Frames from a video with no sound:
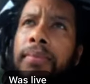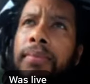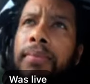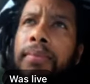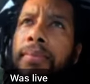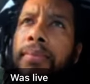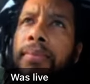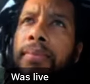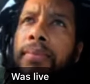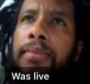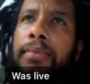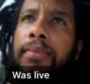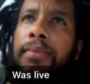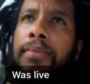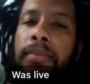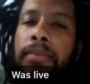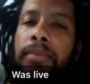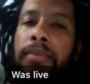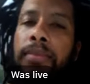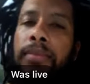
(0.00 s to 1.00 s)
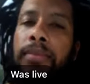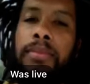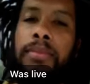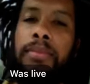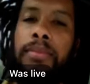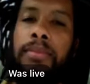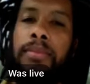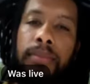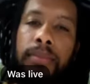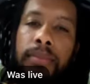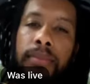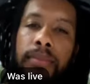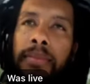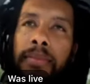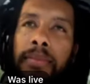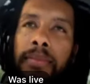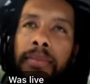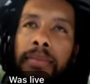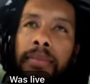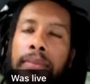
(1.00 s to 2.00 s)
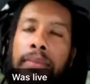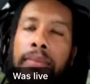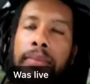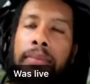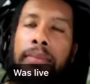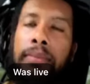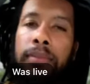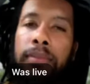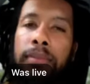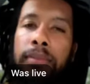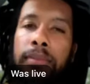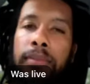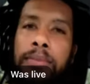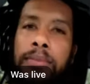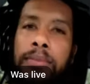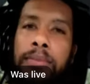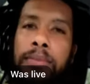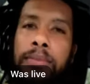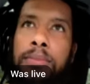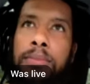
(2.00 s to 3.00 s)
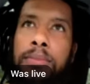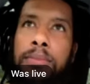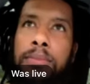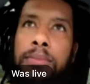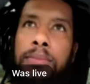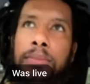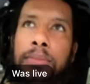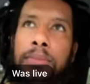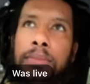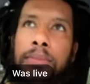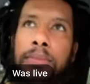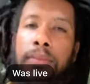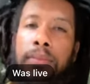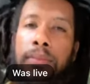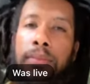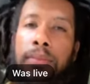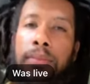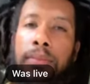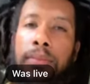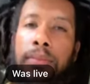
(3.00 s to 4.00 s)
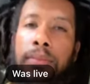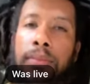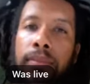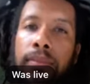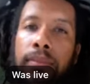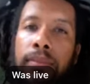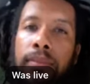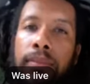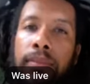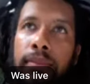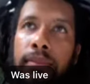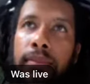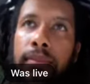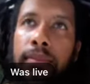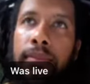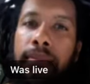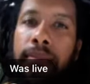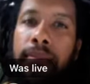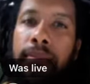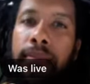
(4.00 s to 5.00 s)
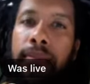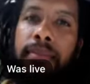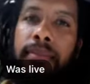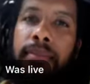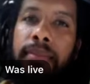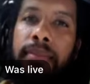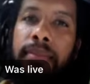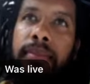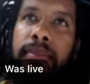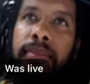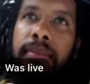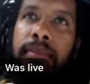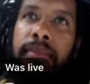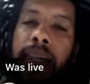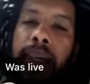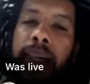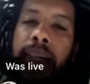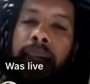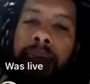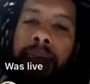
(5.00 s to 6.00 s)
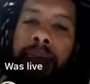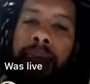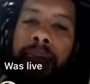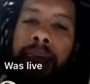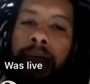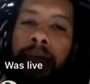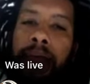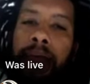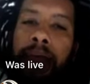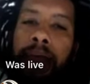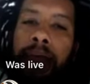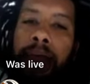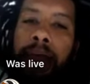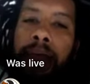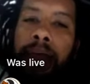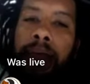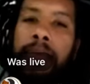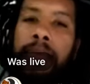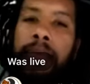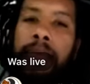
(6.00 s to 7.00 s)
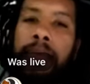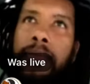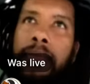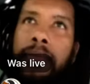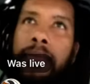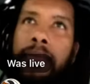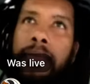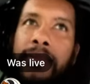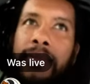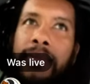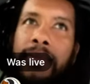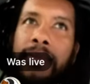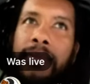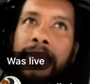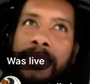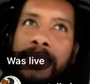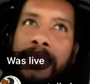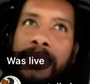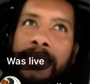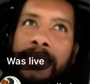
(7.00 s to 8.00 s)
[no speech]